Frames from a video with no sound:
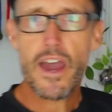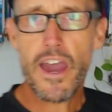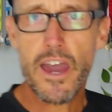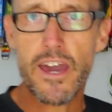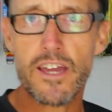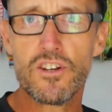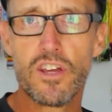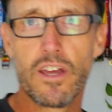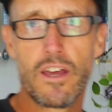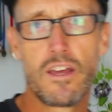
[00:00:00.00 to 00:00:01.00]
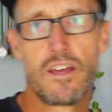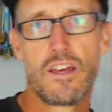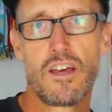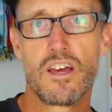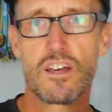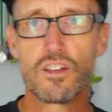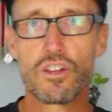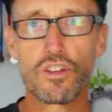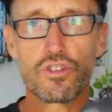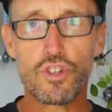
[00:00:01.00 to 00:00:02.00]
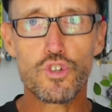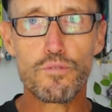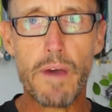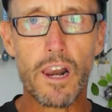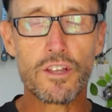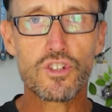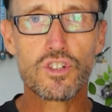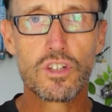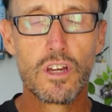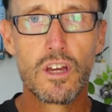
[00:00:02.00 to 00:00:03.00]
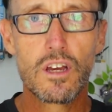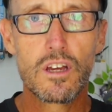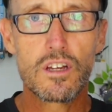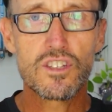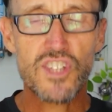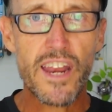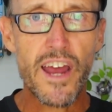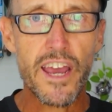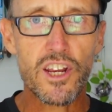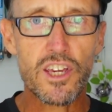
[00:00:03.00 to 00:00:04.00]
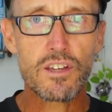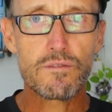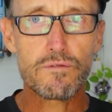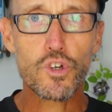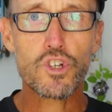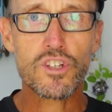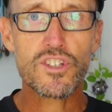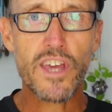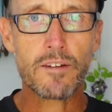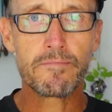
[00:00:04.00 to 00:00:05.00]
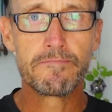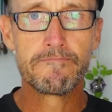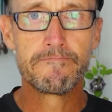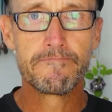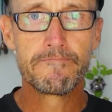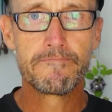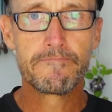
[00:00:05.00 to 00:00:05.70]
and the New Balance 1080 version 10.